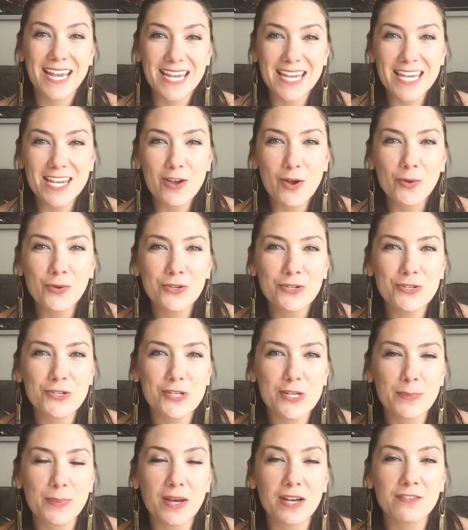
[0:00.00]
Taking
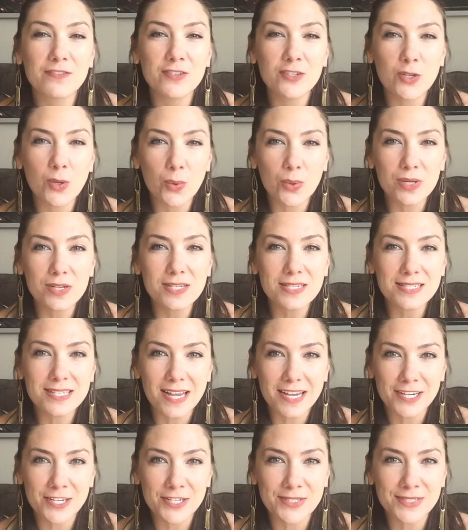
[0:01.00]
ownership of your
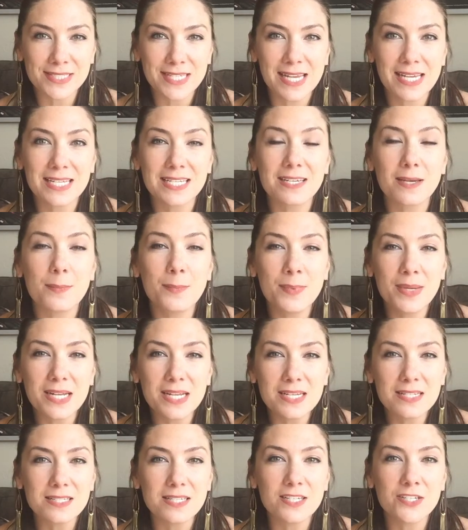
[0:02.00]
desires and
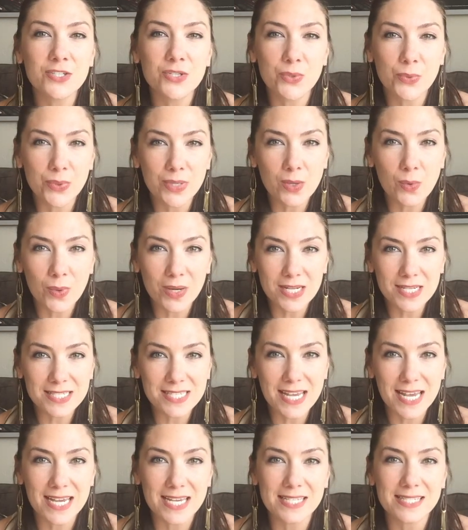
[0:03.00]
committing to doing what
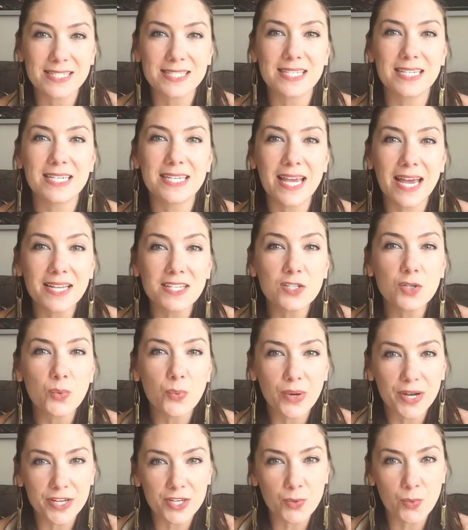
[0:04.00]
it takes to get to
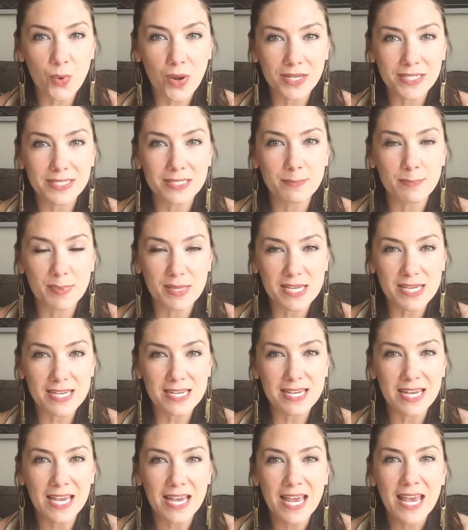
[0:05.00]
where you want to
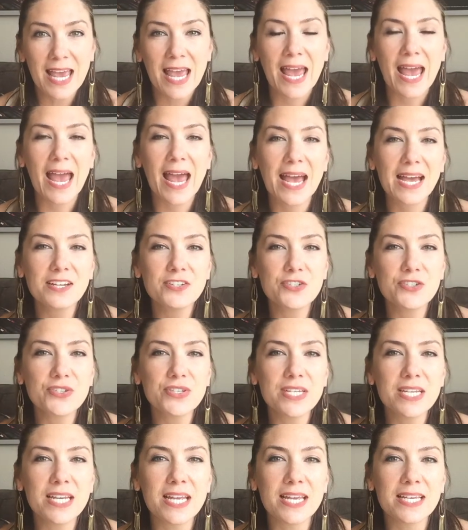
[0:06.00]
be
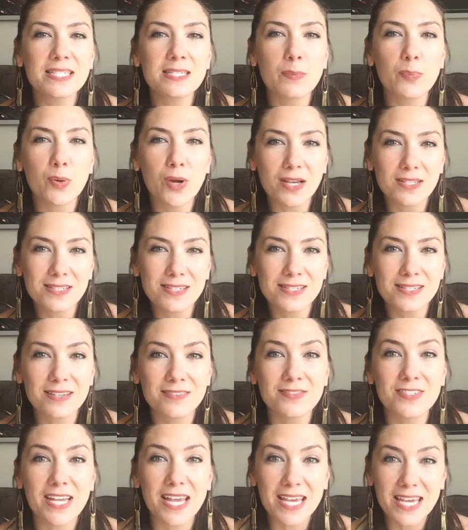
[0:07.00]
actually is a process
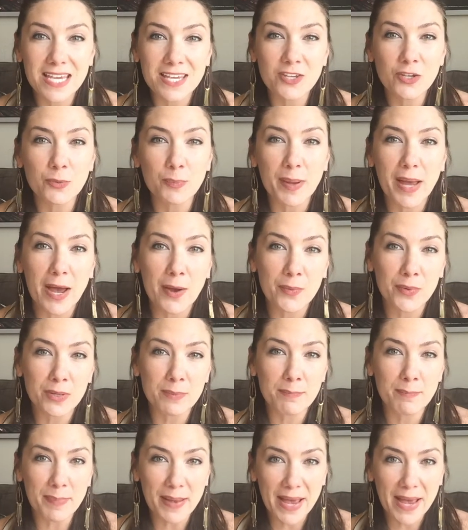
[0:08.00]
of taking your power